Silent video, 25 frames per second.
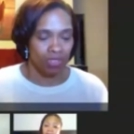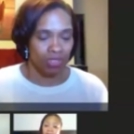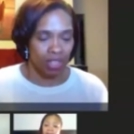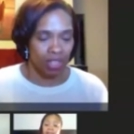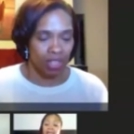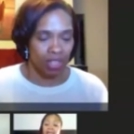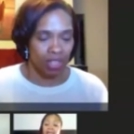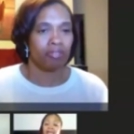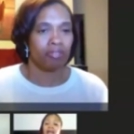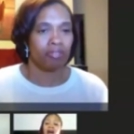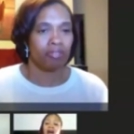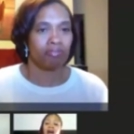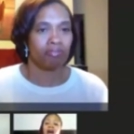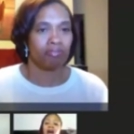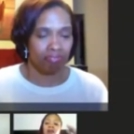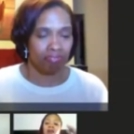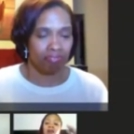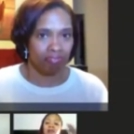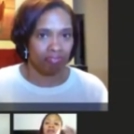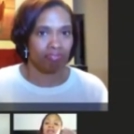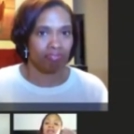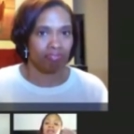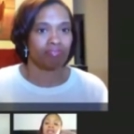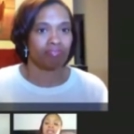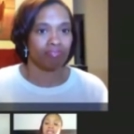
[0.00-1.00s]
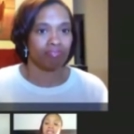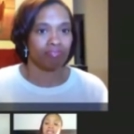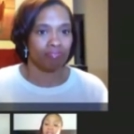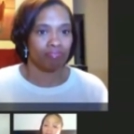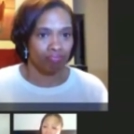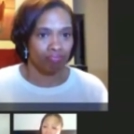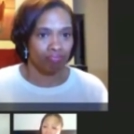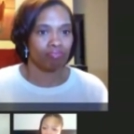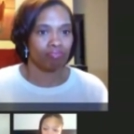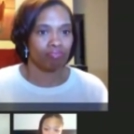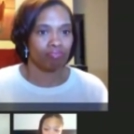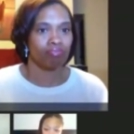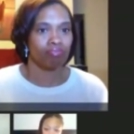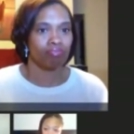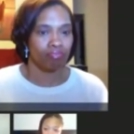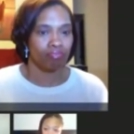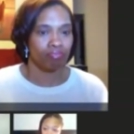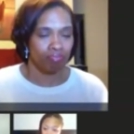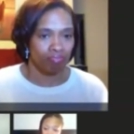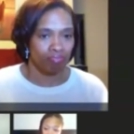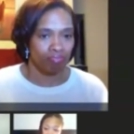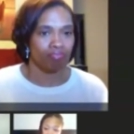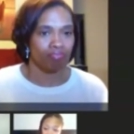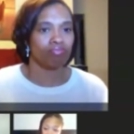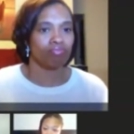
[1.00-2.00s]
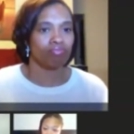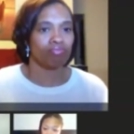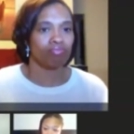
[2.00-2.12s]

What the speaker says: And all the devilish stuff that he was doing.